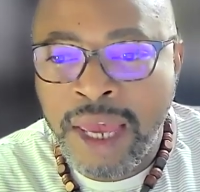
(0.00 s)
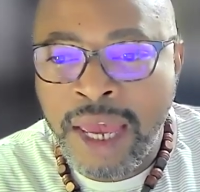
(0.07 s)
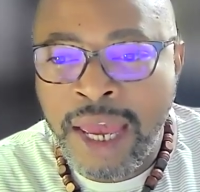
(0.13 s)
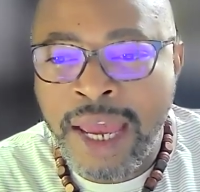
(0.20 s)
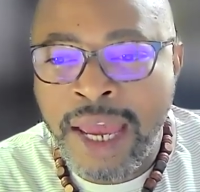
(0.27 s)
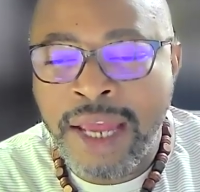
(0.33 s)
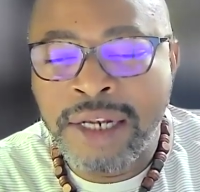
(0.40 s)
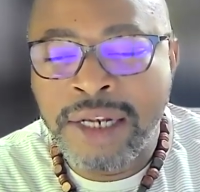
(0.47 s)

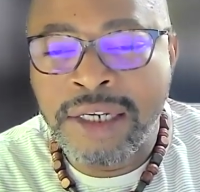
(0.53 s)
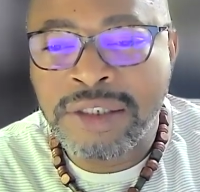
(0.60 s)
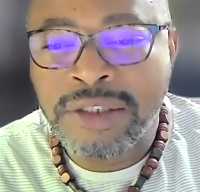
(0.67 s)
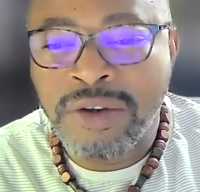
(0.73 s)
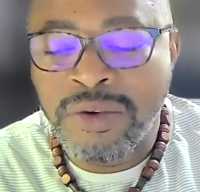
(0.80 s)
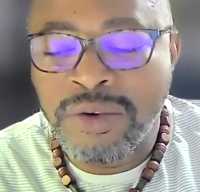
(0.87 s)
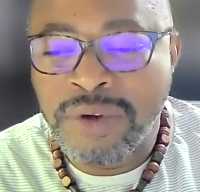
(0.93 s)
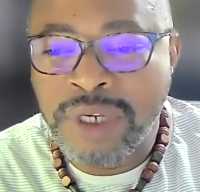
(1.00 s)
And
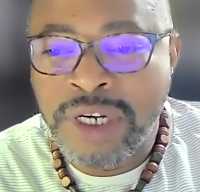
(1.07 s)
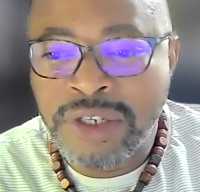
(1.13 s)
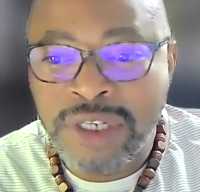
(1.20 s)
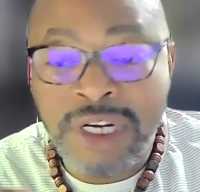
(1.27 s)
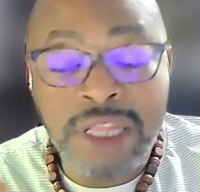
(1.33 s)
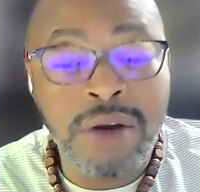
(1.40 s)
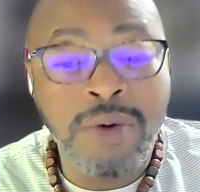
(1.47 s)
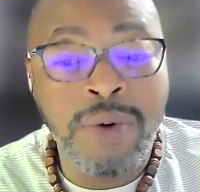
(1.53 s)
so here's
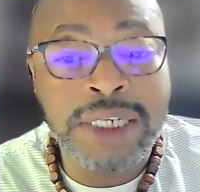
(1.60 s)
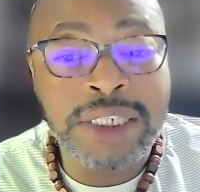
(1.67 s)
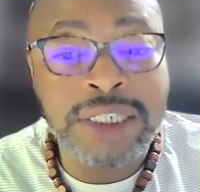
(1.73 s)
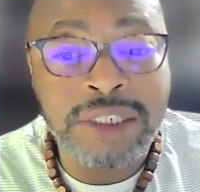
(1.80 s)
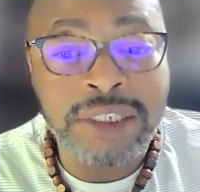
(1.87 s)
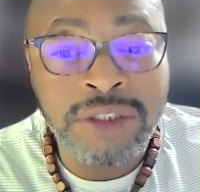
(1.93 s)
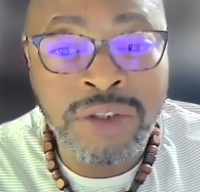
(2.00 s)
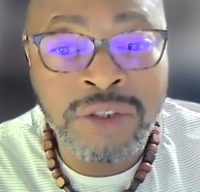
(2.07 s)
another
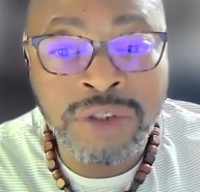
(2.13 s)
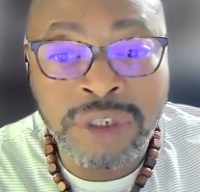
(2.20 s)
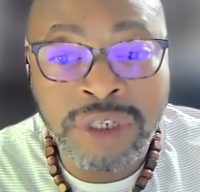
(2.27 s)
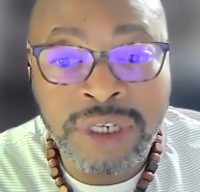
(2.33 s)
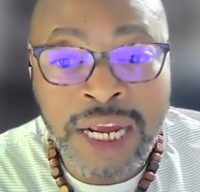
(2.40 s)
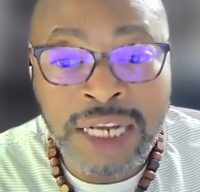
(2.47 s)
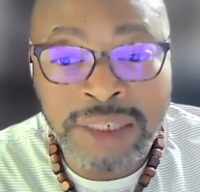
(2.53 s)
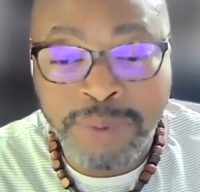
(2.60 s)
question you
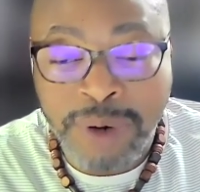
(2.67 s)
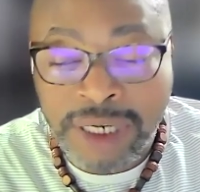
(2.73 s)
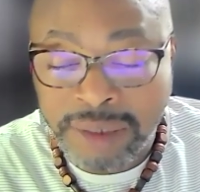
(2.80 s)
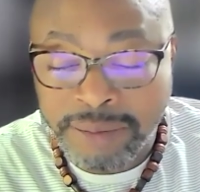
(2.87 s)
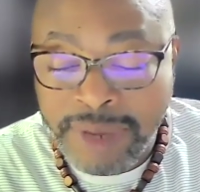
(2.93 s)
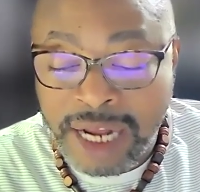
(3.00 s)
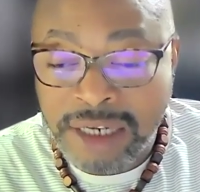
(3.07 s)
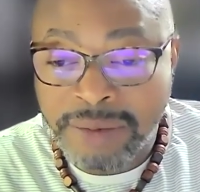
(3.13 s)
should, as a
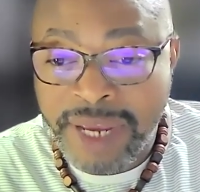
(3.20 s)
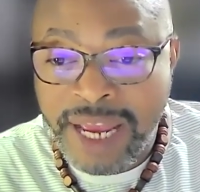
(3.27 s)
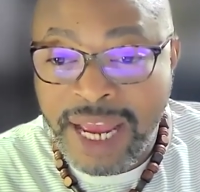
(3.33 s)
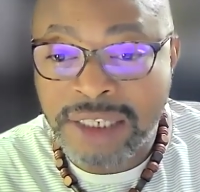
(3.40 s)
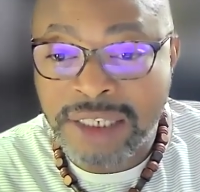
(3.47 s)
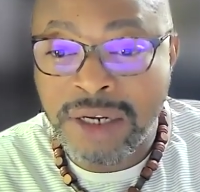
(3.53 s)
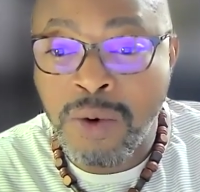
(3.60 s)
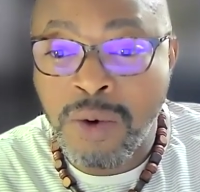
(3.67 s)
project manager, be
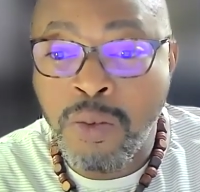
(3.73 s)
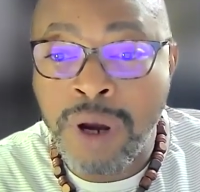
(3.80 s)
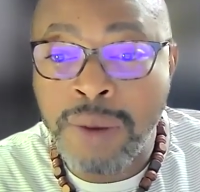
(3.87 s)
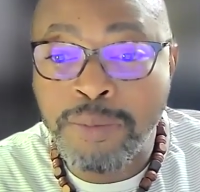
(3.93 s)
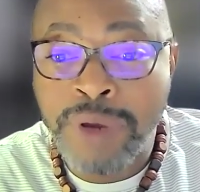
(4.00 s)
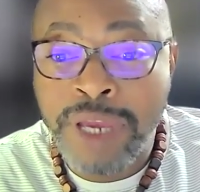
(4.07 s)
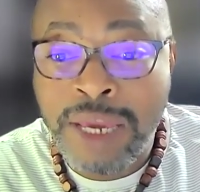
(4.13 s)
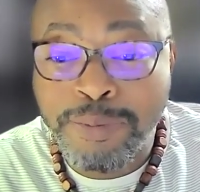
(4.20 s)
asking:
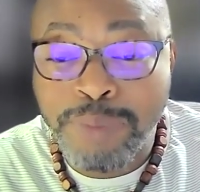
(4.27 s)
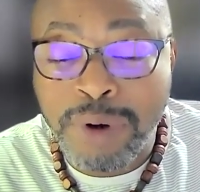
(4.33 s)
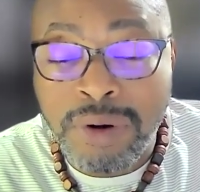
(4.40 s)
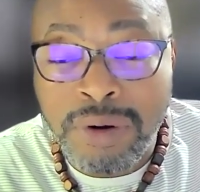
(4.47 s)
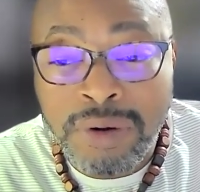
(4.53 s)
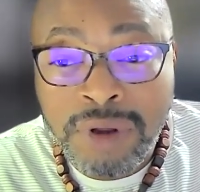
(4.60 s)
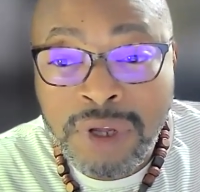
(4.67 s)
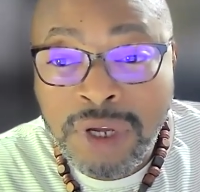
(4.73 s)
what
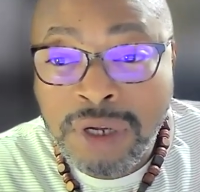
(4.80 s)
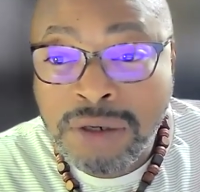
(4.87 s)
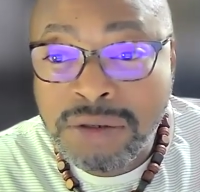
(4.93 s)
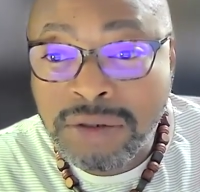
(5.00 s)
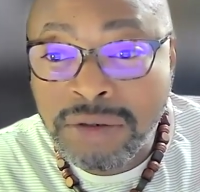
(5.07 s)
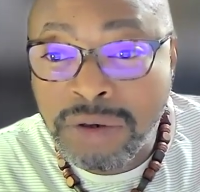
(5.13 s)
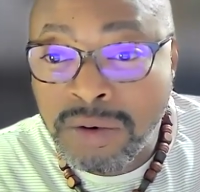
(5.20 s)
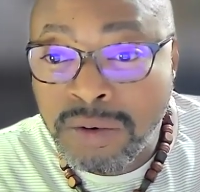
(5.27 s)
people,
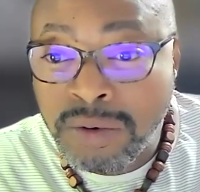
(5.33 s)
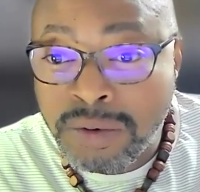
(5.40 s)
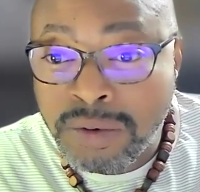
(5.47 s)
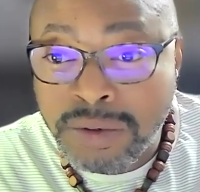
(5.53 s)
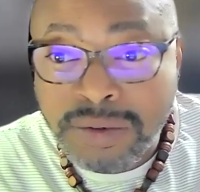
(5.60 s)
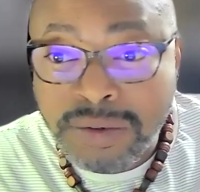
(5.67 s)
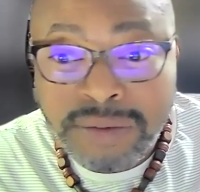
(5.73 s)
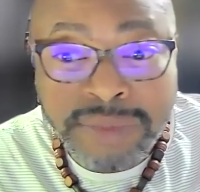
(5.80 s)

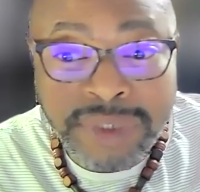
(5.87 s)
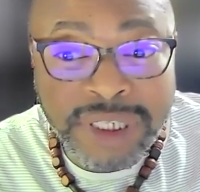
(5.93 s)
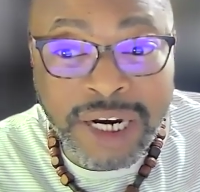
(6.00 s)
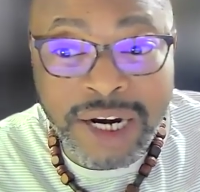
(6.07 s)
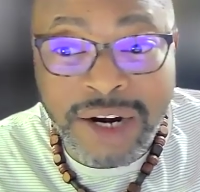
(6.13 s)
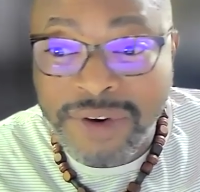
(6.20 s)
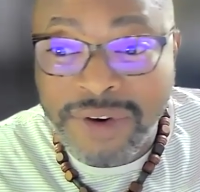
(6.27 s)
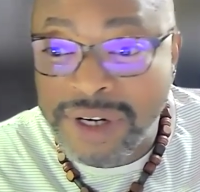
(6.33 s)
tools,
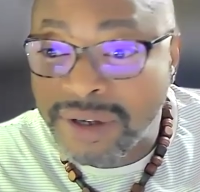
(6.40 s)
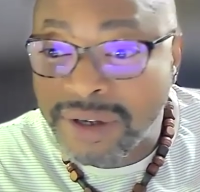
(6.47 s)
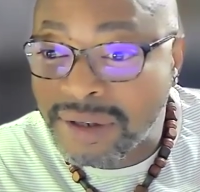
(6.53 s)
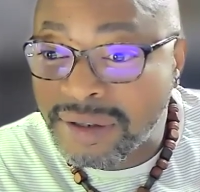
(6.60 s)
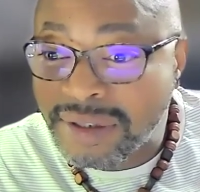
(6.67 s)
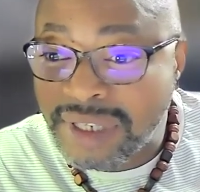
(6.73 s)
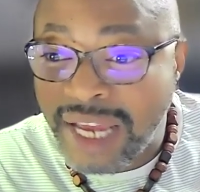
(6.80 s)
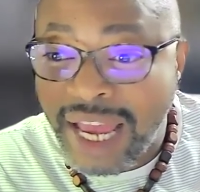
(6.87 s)

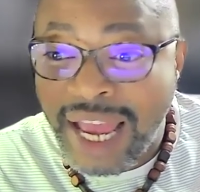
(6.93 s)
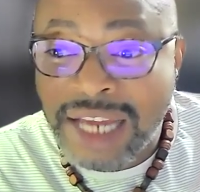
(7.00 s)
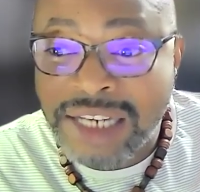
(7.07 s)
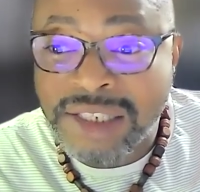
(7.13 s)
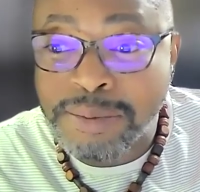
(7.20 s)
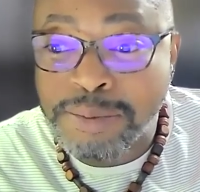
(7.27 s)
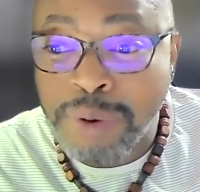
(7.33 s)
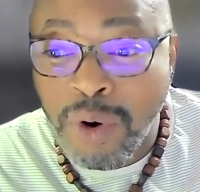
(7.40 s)
materials,
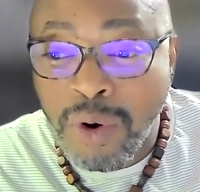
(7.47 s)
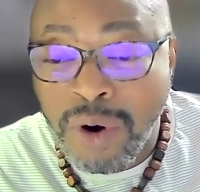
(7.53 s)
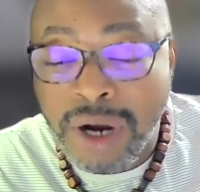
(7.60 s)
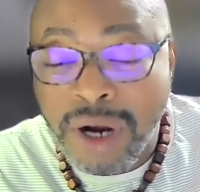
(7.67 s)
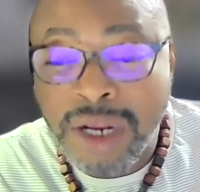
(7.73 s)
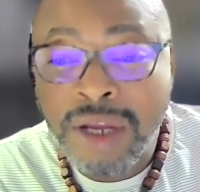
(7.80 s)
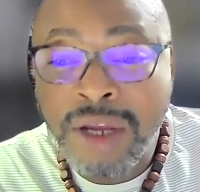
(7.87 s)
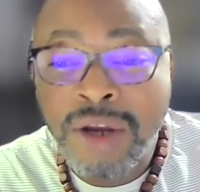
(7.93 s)
and
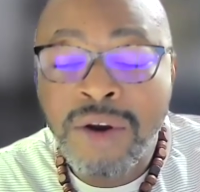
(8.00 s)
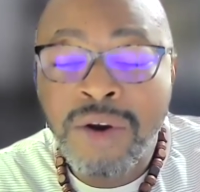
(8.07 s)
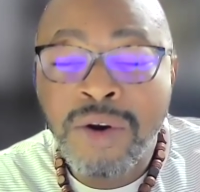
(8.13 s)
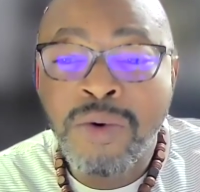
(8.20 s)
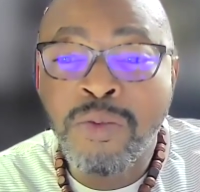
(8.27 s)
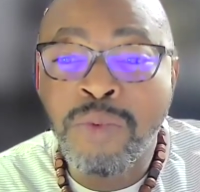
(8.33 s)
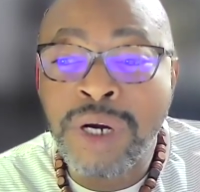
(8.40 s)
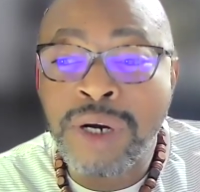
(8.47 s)
support
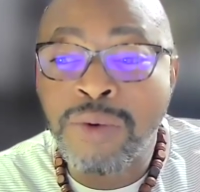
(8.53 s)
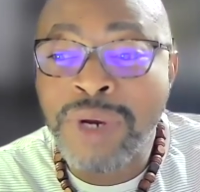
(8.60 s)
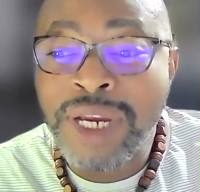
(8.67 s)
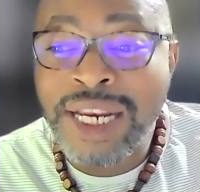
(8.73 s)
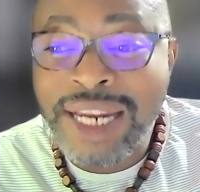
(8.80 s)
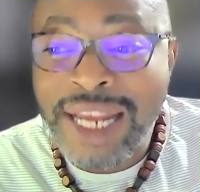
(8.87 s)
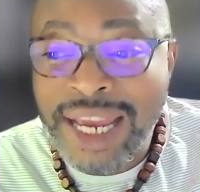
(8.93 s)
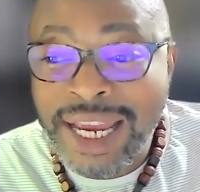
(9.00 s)
will
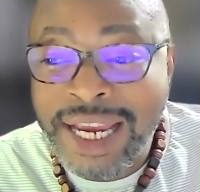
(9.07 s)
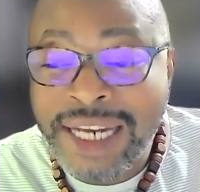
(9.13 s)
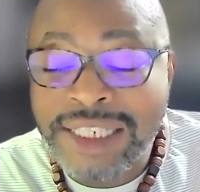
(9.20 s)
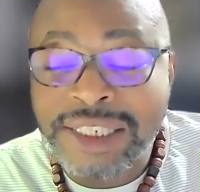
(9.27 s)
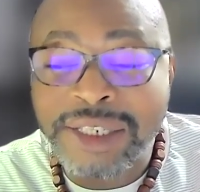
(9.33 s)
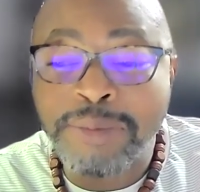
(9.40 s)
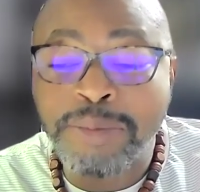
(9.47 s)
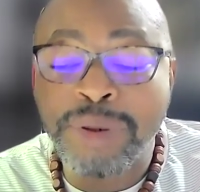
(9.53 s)
we need
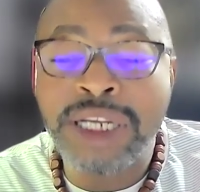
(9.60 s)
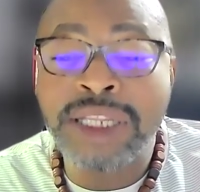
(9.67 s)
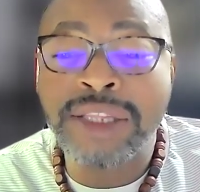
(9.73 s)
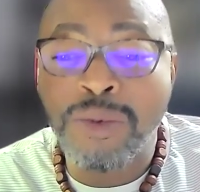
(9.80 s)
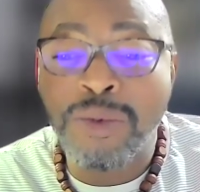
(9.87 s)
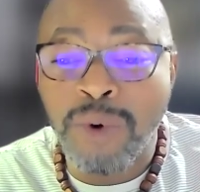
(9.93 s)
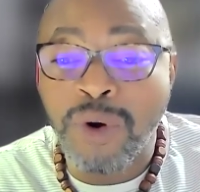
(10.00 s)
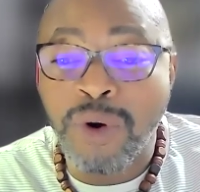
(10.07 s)
to complete
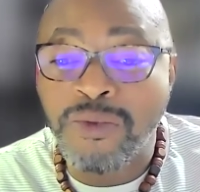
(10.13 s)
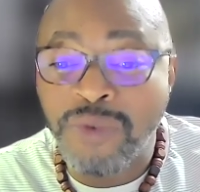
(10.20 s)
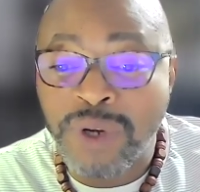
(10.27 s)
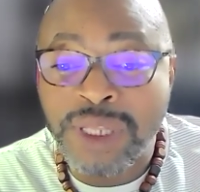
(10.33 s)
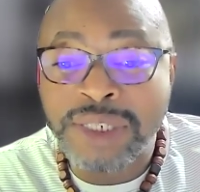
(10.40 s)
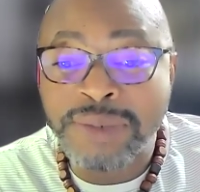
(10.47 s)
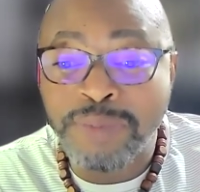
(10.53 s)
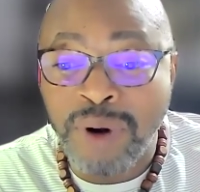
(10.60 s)
the work
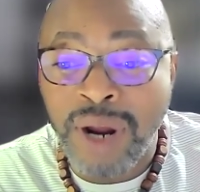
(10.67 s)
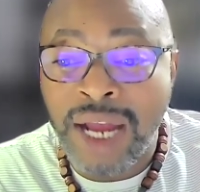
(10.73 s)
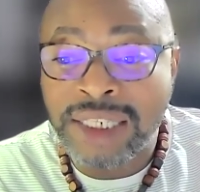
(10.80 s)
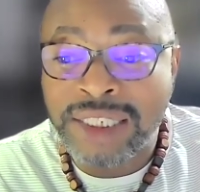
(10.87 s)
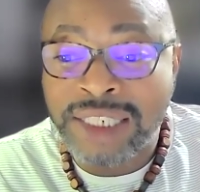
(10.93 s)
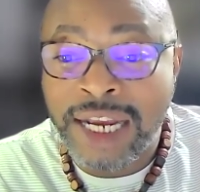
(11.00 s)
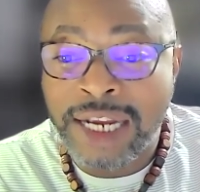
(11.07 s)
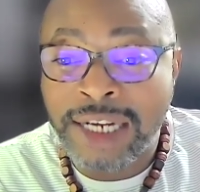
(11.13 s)
for this
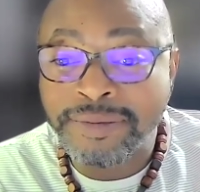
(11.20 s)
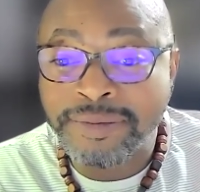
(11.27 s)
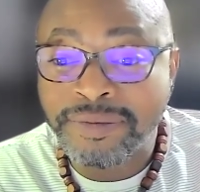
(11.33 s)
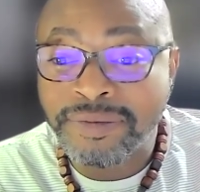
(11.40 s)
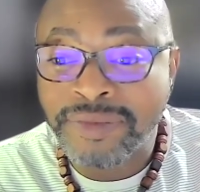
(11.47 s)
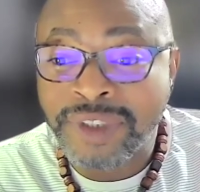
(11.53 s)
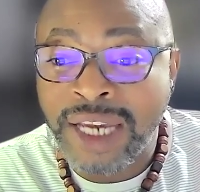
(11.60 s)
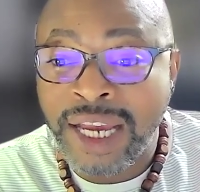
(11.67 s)
project?
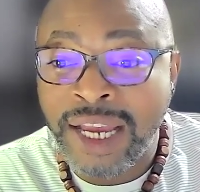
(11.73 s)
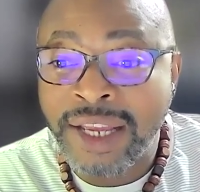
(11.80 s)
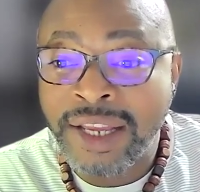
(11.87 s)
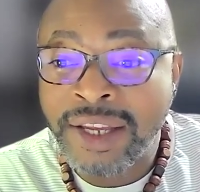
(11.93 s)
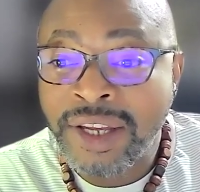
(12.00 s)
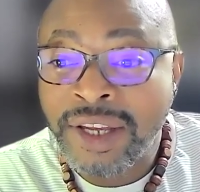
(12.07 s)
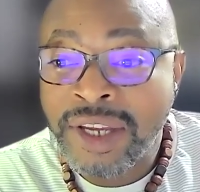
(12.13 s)
Okay.